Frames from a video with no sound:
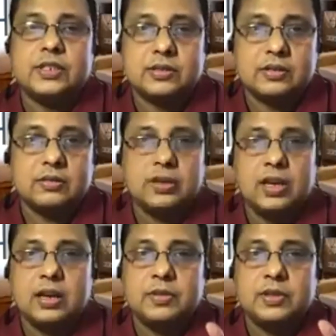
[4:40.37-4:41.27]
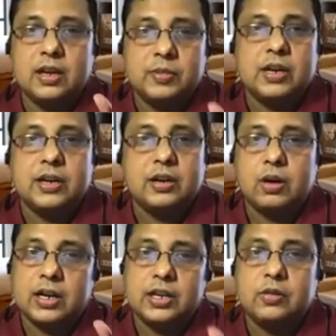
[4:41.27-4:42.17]
Okay. And the ability to
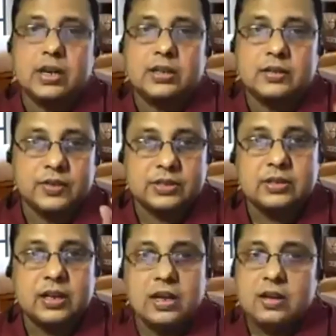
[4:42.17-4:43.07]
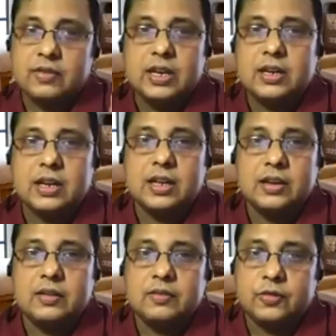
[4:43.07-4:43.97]
articulate that vision very clearly
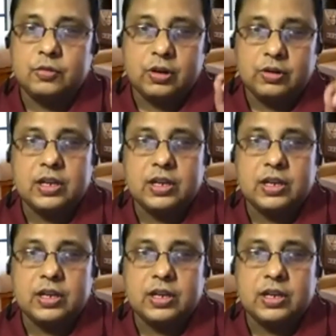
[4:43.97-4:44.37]
to your team,